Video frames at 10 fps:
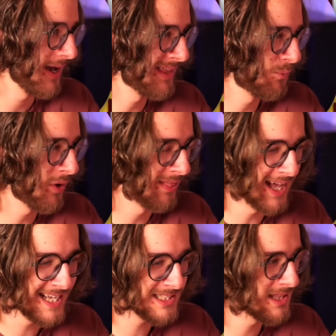And then one
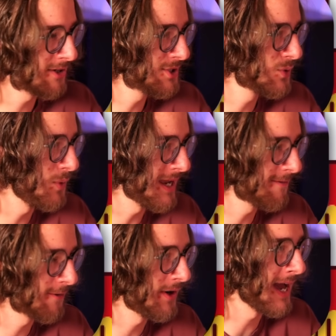last little tweak
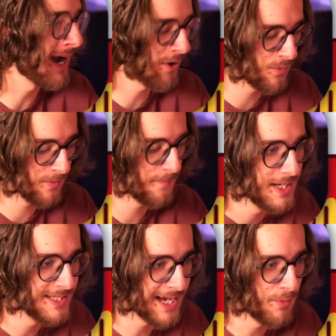for now
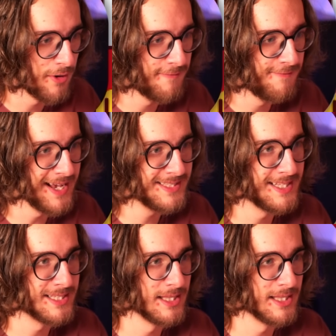is I want to fix this